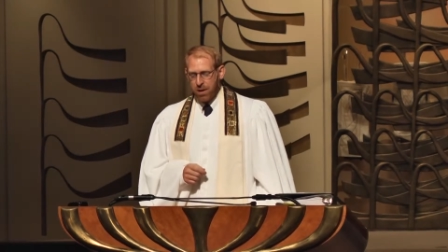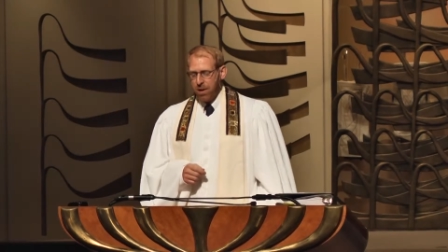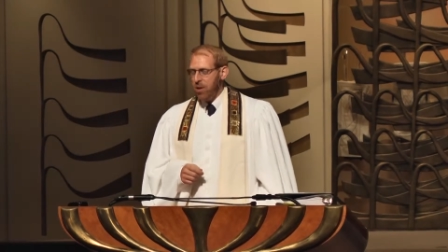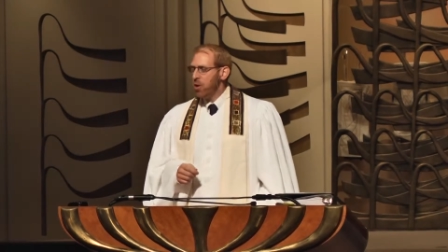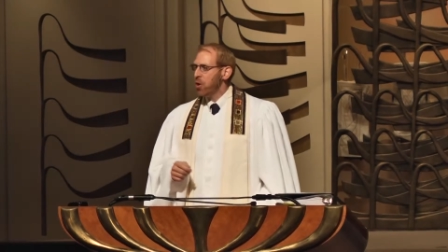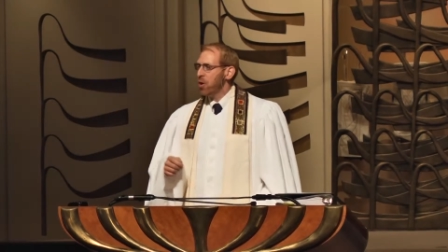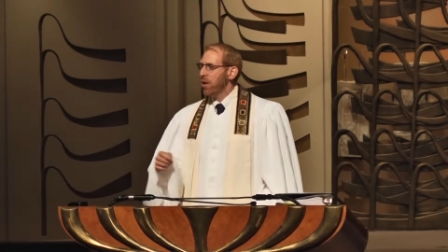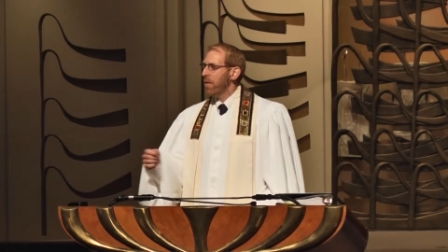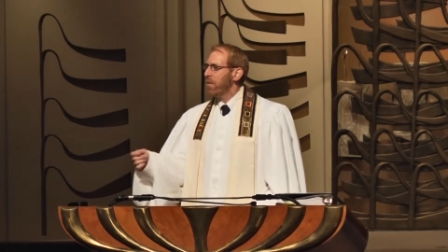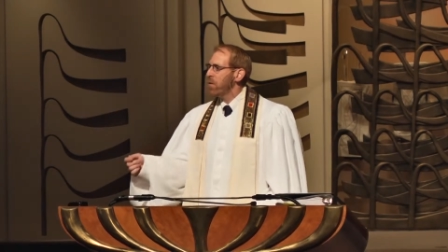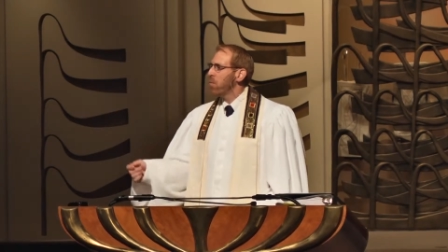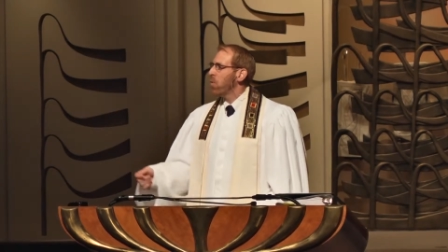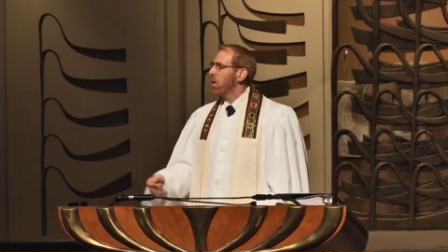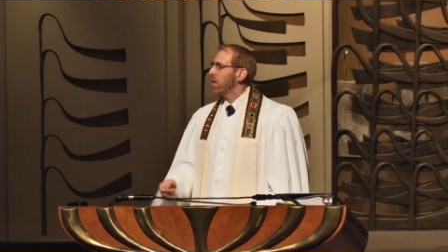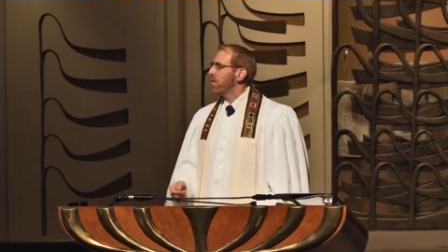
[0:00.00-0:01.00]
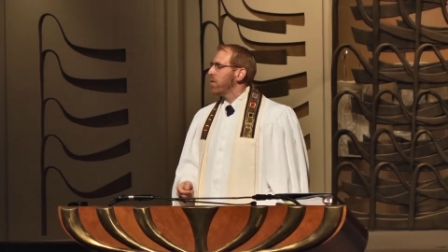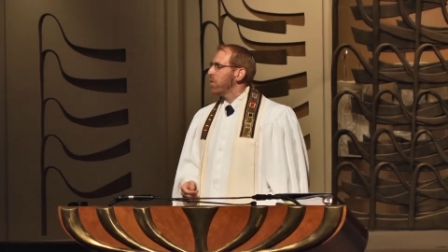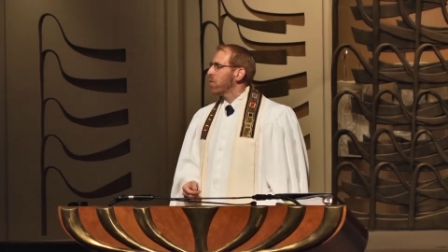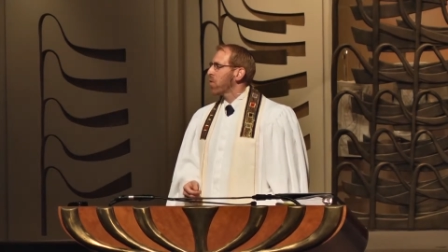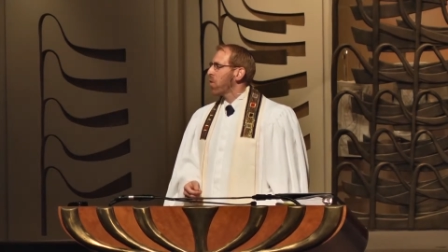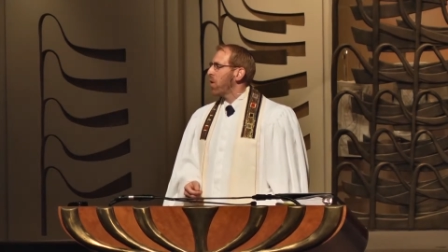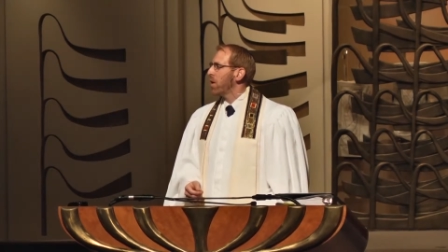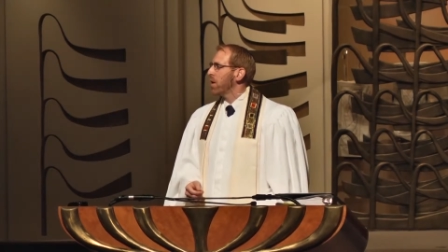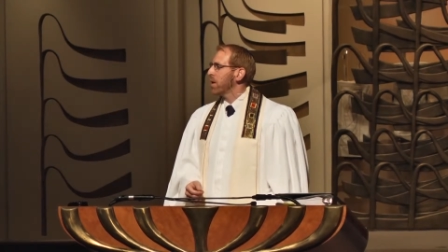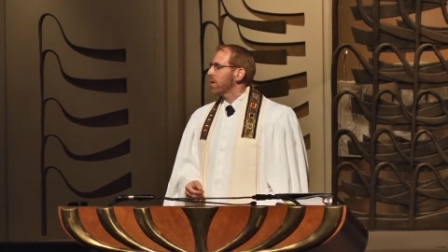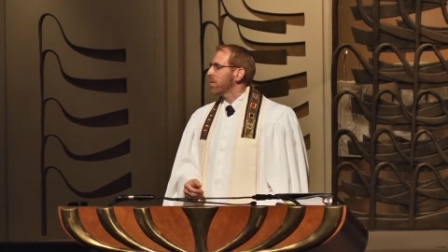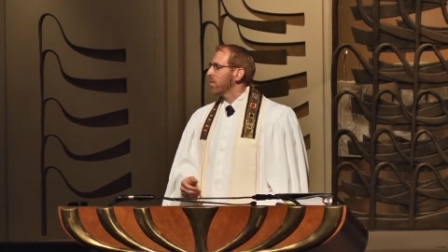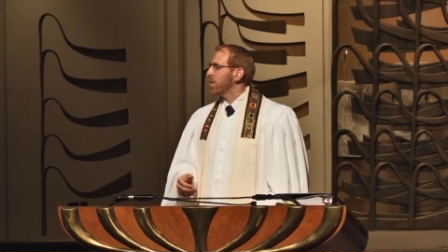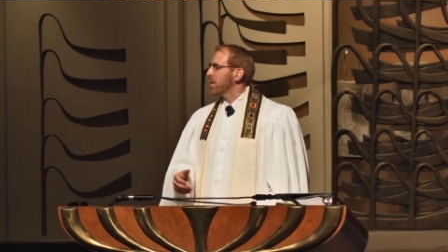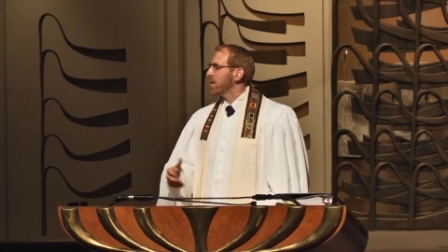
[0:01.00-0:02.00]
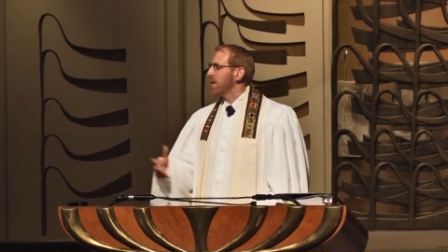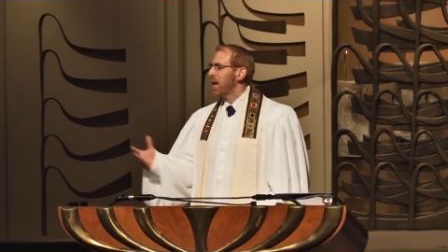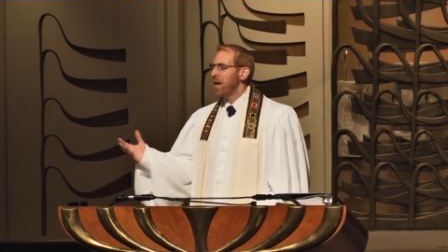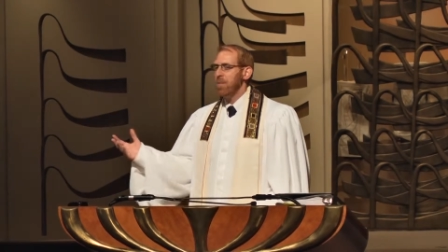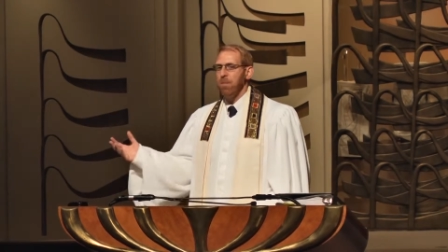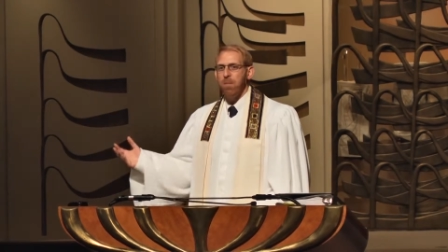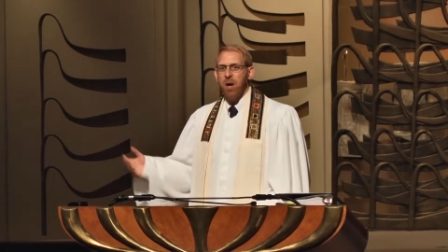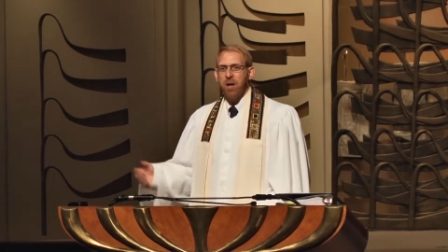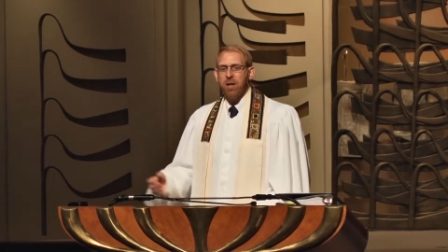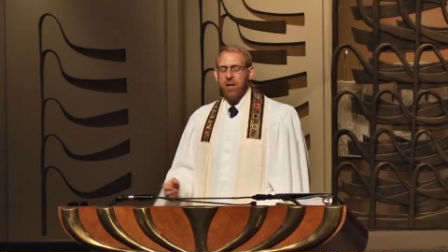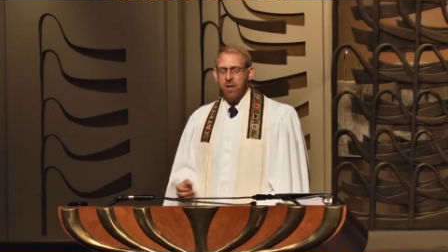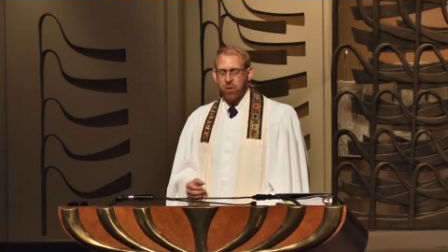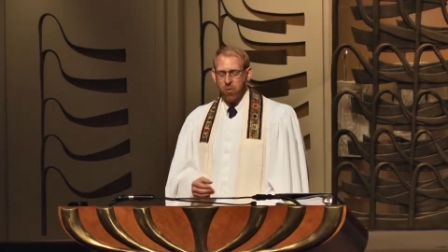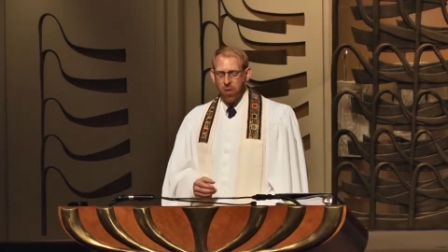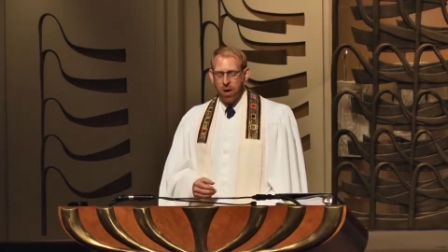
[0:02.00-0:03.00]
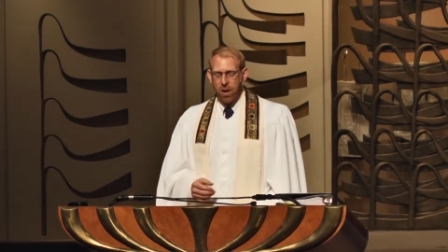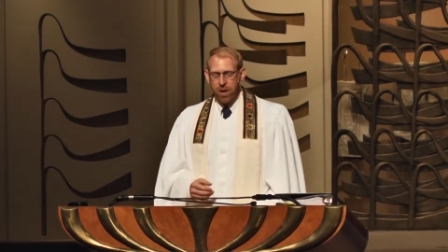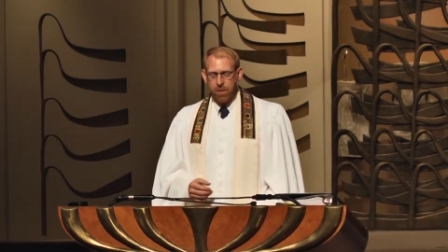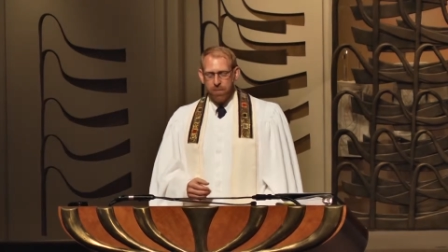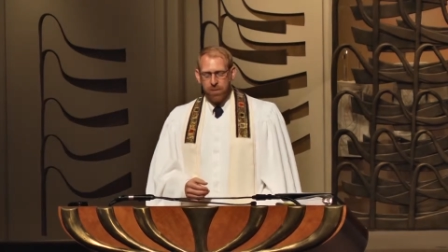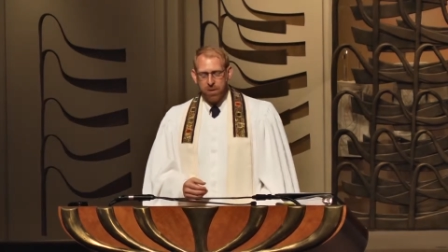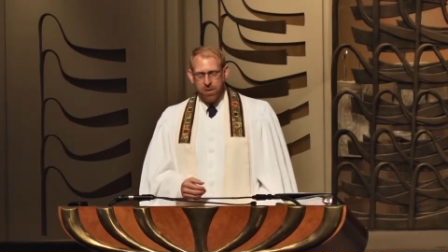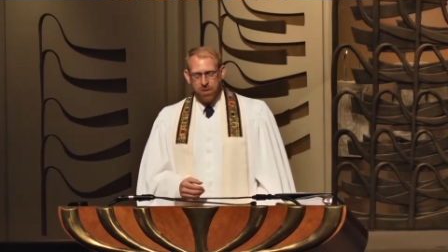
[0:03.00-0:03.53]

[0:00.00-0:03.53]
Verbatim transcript: Each and every one of you crawling through the same muck and grime.